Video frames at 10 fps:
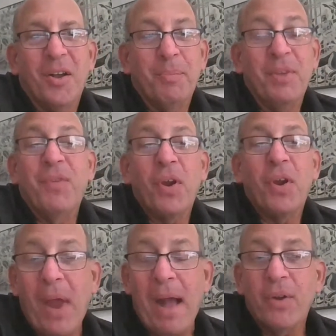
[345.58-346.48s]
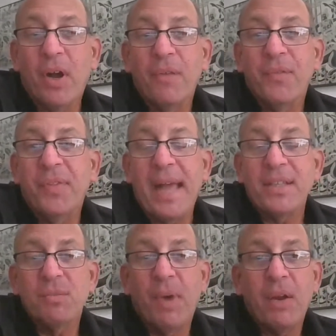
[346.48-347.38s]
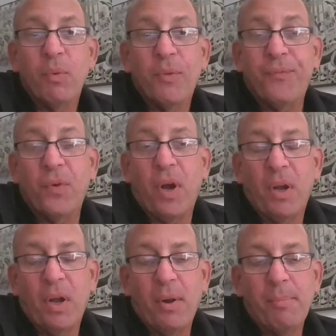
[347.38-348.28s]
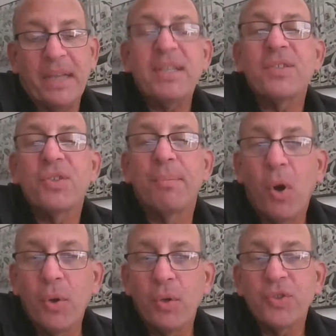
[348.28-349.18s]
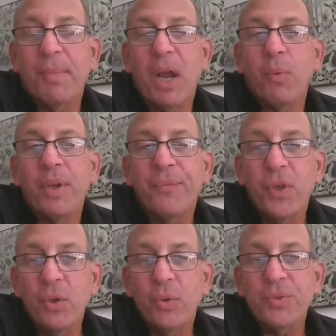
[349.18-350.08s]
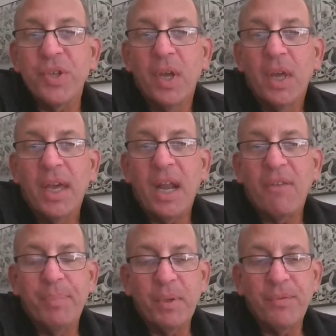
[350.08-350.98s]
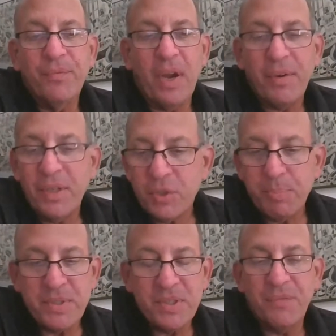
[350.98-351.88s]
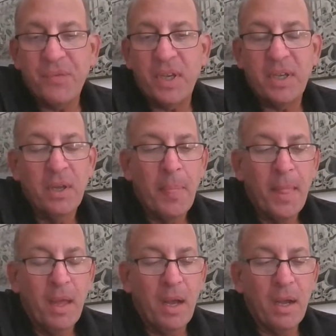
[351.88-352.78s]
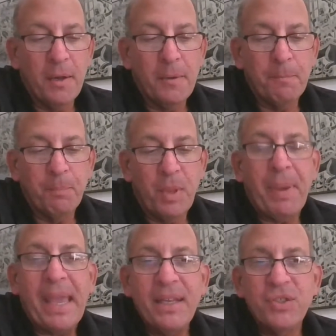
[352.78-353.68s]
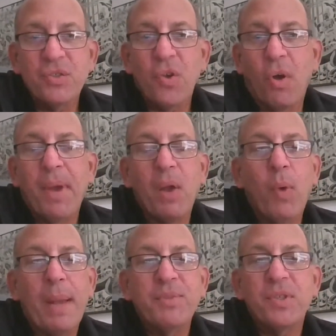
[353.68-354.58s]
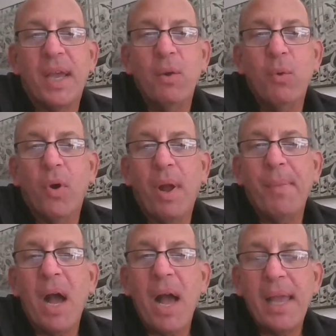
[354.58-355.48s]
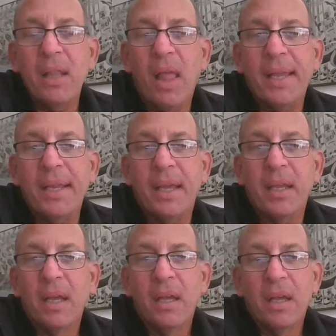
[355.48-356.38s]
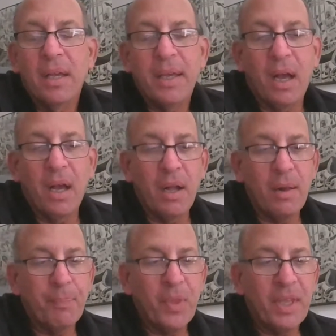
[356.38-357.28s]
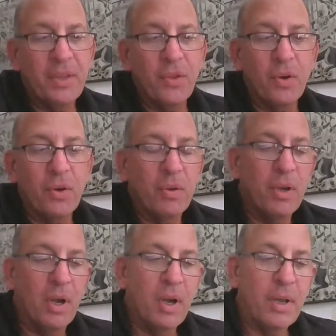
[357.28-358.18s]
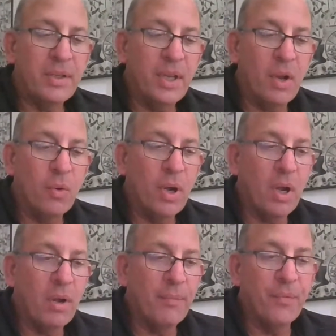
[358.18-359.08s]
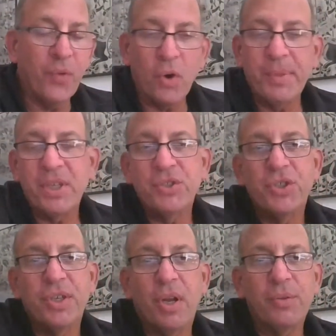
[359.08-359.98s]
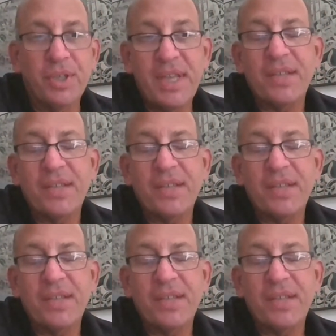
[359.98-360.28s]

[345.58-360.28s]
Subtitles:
be very proud of, and that's my testimonials and my reviews. And I've built very specific pages on my website where I'm highlighting either verbiage, the